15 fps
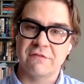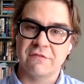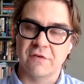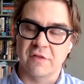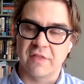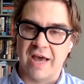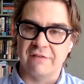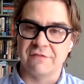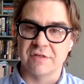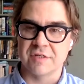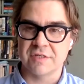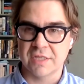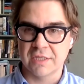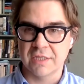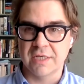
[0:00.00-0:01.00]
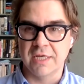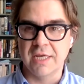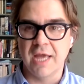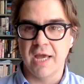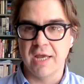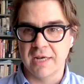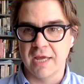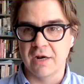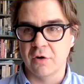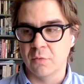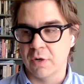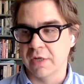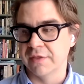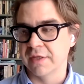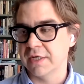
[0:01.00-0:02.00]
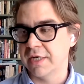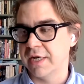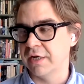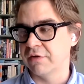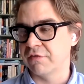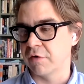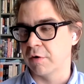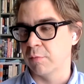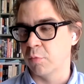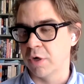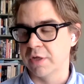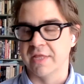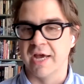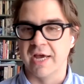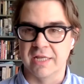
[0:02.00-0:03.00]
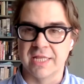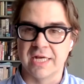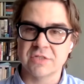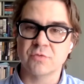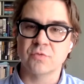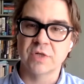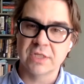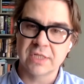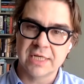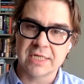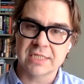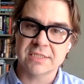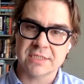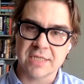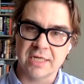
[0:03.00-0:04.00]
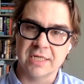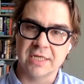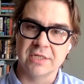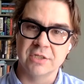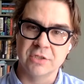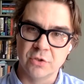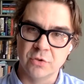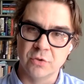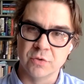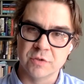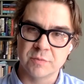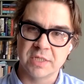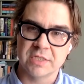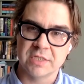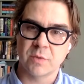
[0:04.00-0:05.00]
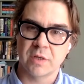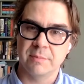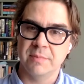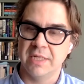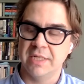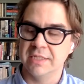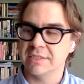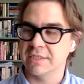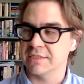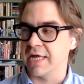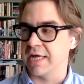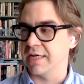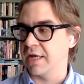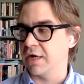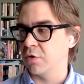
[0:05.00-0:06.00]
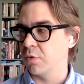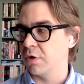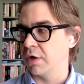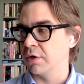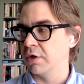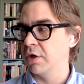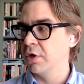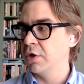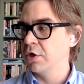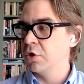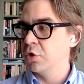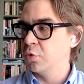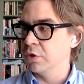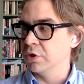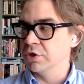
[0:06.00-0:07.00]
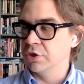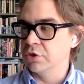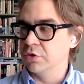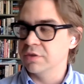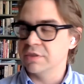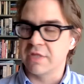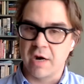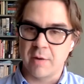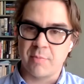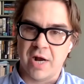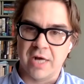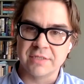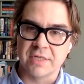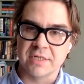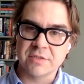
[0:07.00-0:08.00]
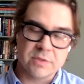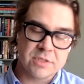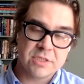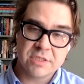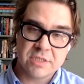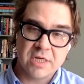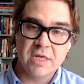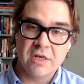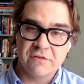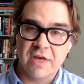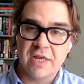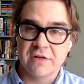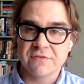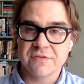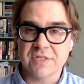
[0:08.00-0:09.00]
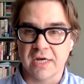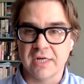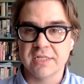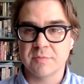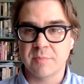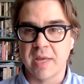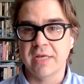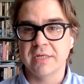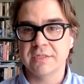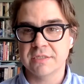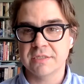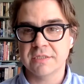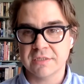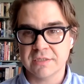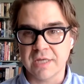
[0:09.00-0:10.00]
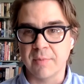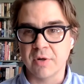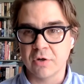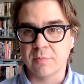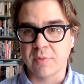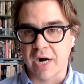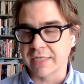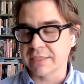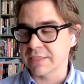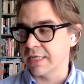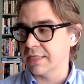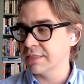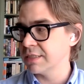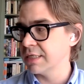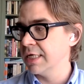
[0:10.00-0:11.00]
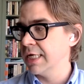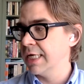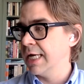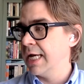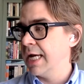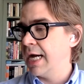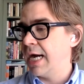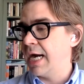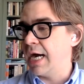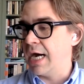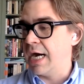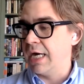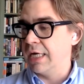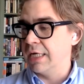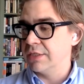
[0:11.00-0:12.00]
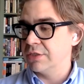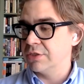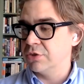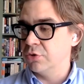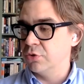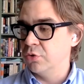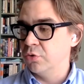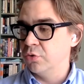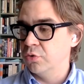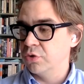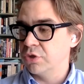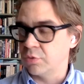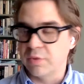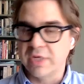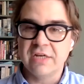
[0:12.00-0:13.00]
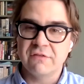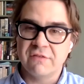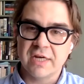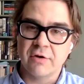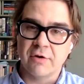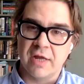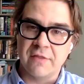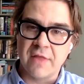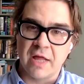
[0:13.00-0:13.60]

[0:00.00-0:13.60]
for that facility, and Nano One, the Canadian firm, won that. And that's really exciting news, because what it means is that Nano One will use their process, which is an innovative science-based chemical process, to reinvigorate